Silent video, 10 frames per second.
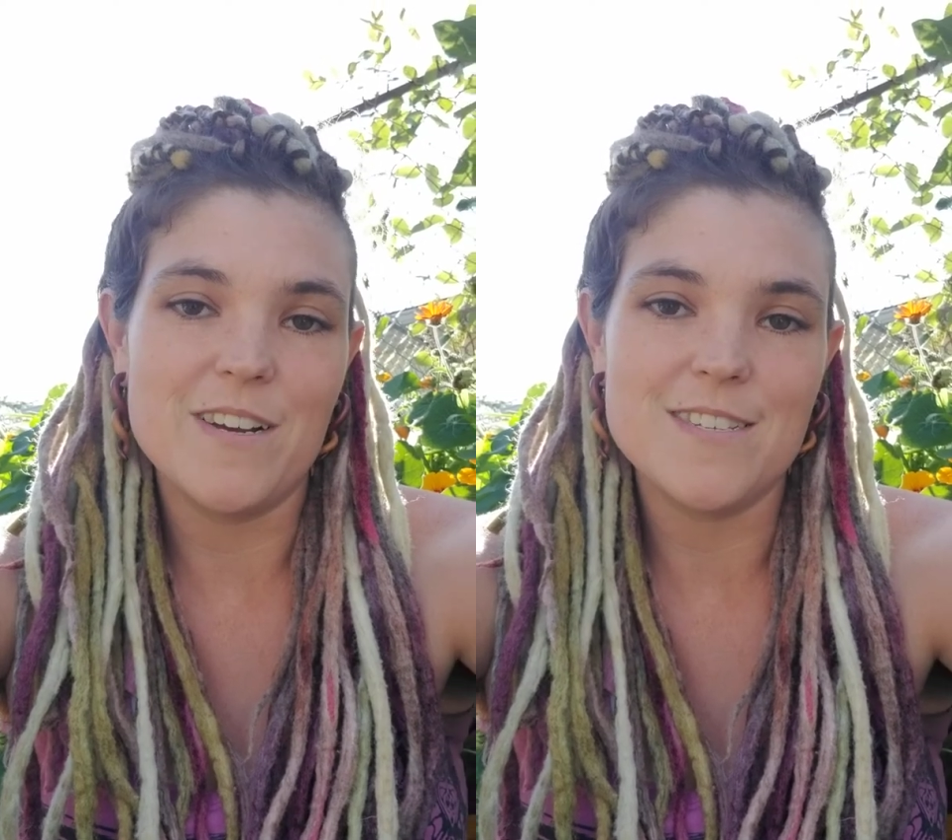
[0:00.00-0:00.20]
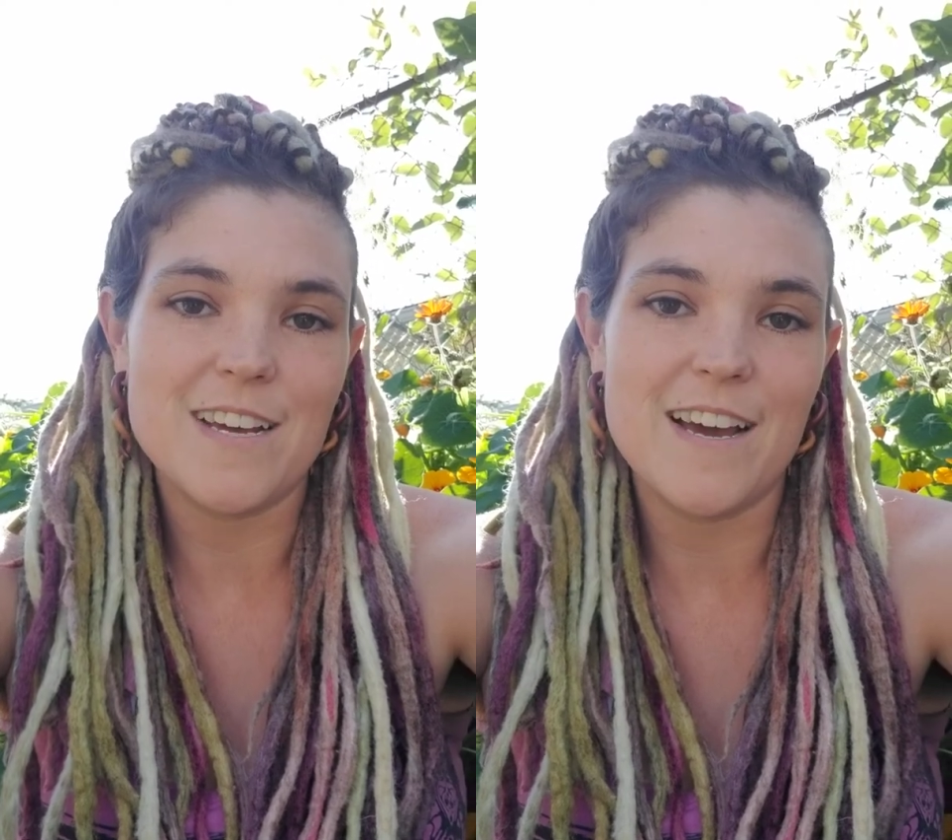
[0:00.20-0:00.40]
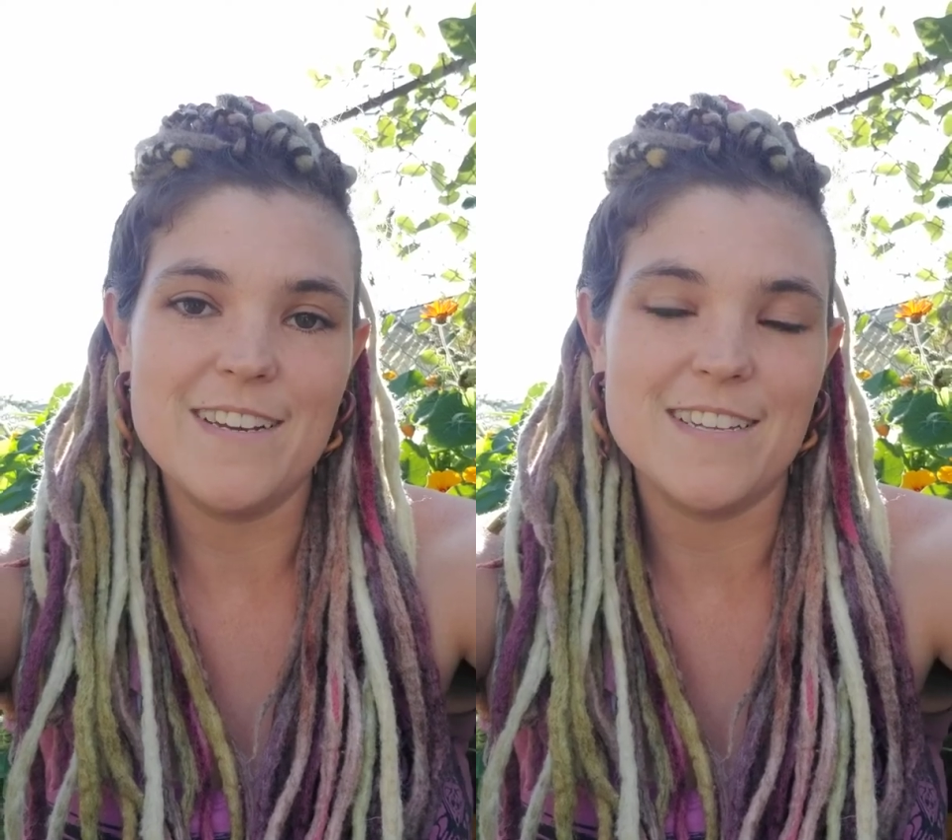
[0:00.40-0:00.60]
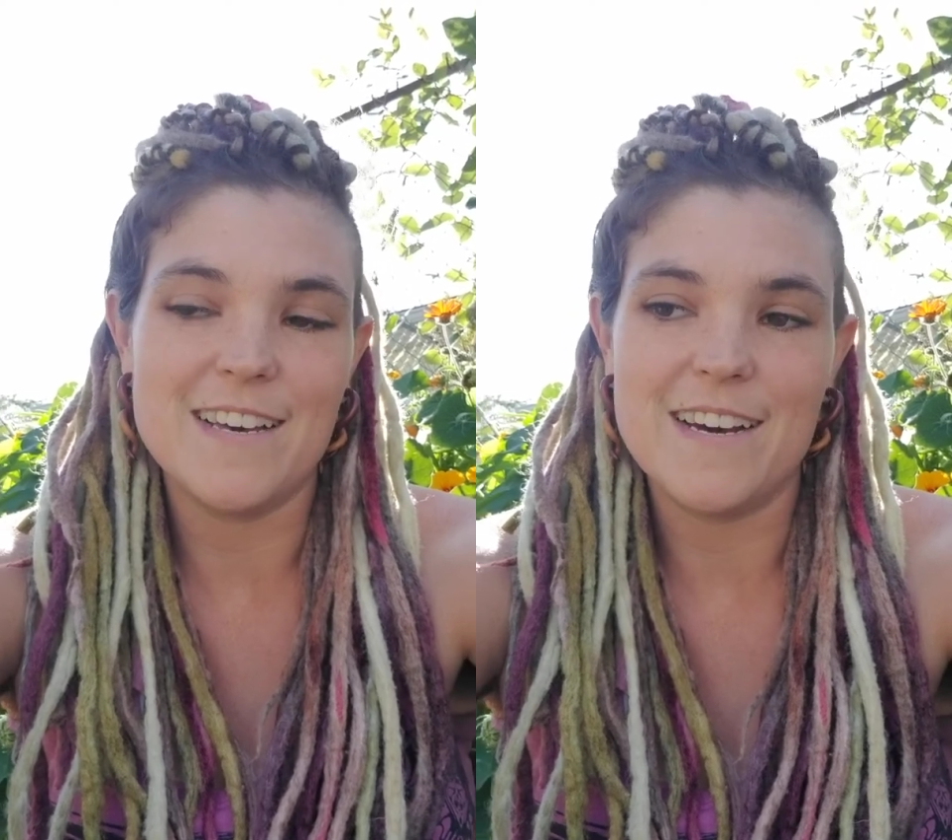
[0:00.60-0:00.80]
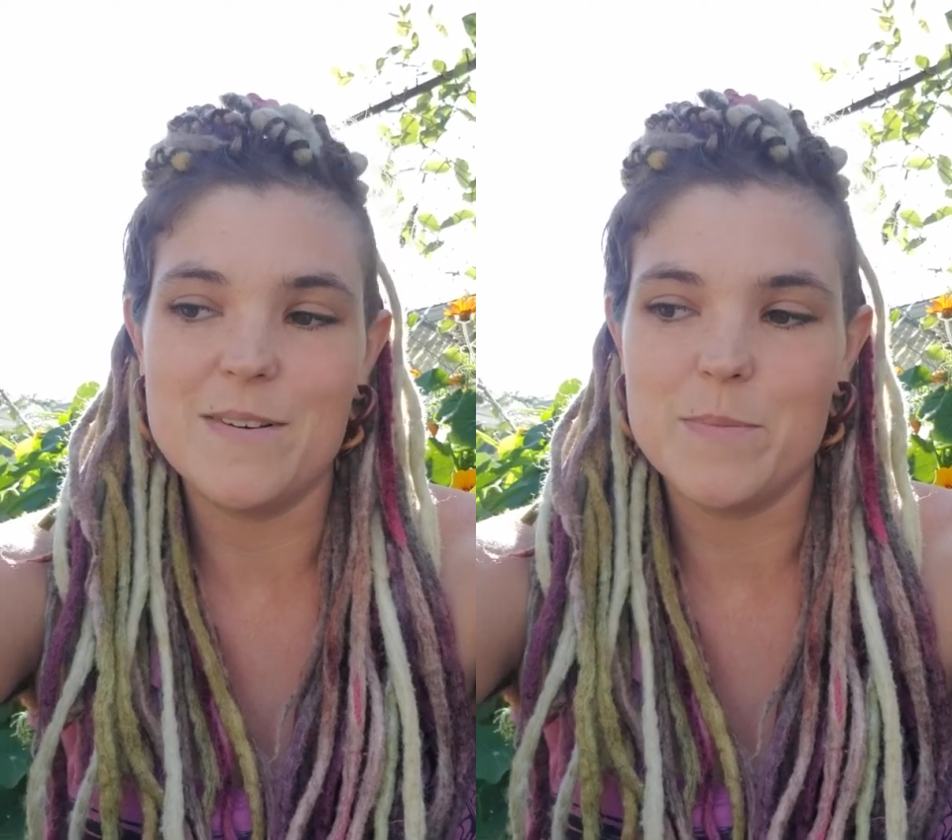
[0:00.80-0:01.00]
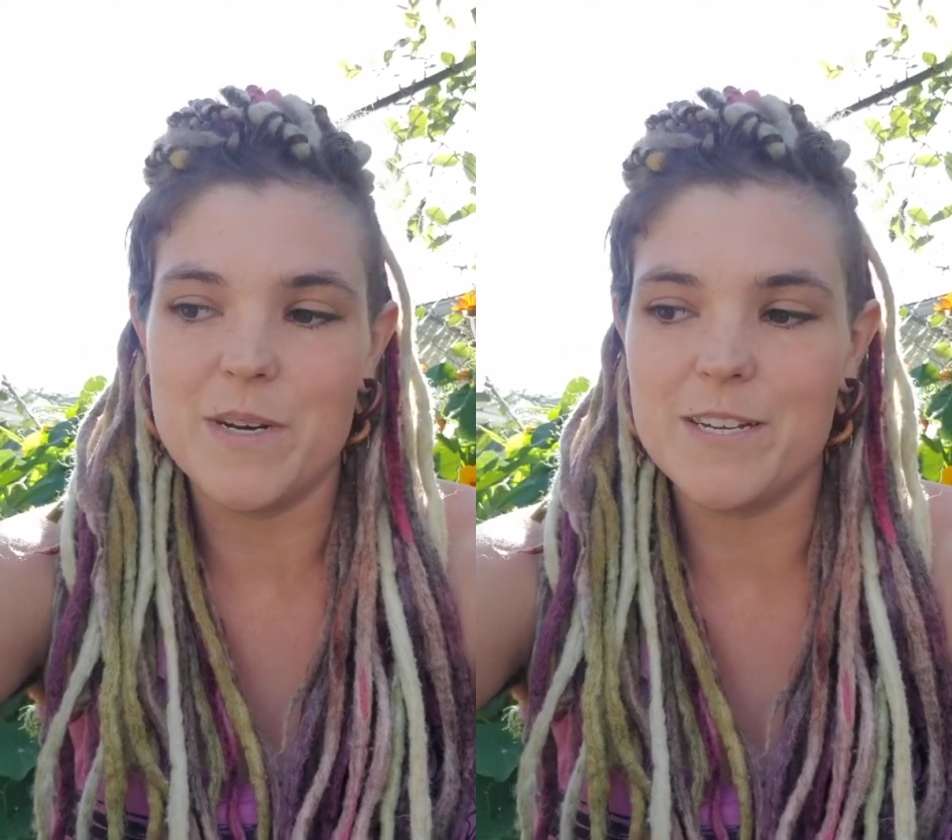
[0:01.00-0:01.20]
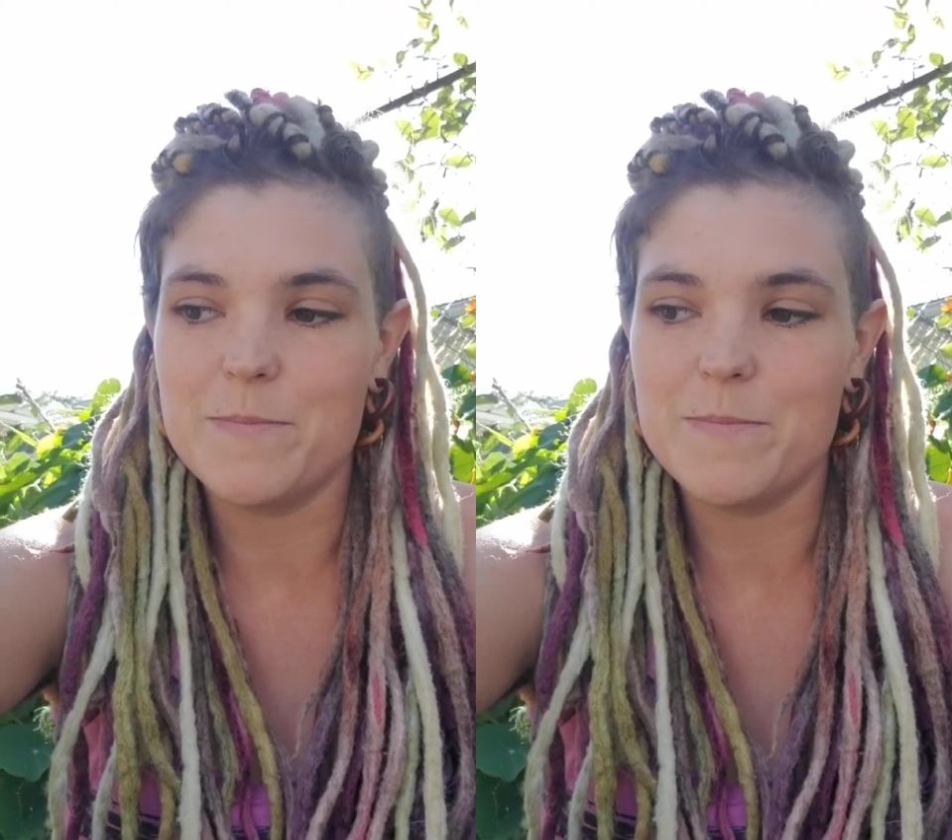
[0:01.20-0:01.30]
else to add to that, but